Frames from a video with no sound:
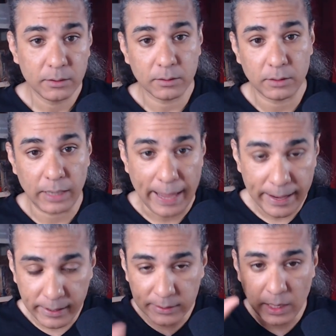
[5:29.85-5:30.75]
So the
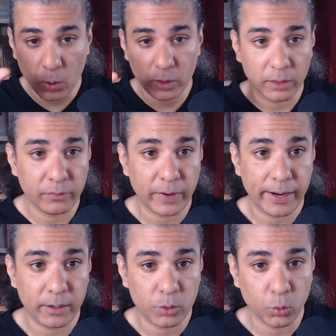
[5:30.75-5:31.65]
lion is now
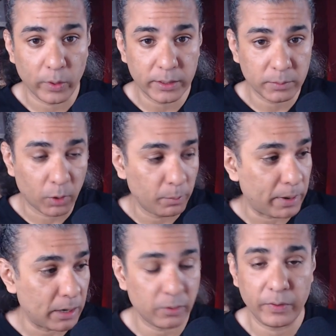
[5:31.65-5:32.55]
confined to one small
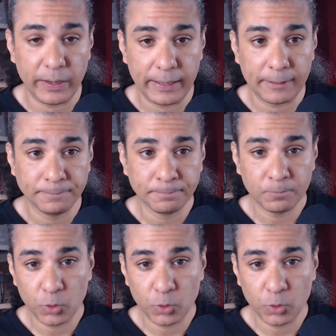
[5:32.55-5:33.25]
part of India,